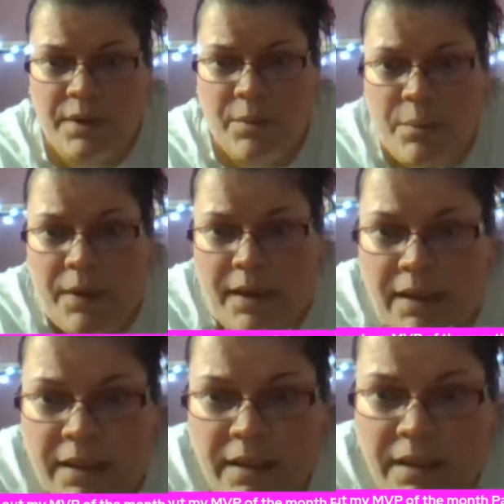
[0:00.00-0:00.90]
I
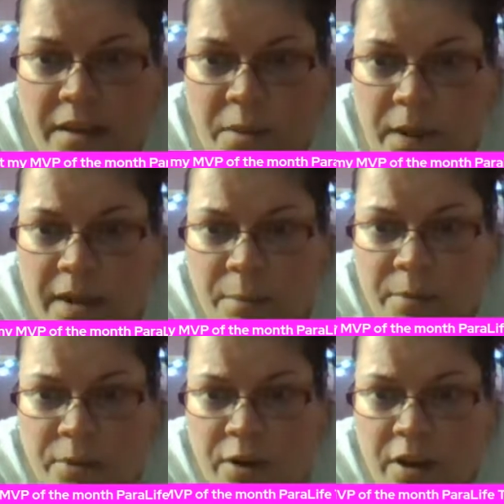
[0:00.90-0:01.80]
wake
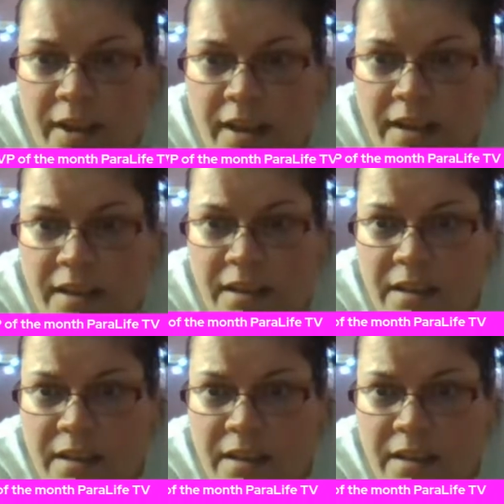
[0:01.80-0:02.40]
up crying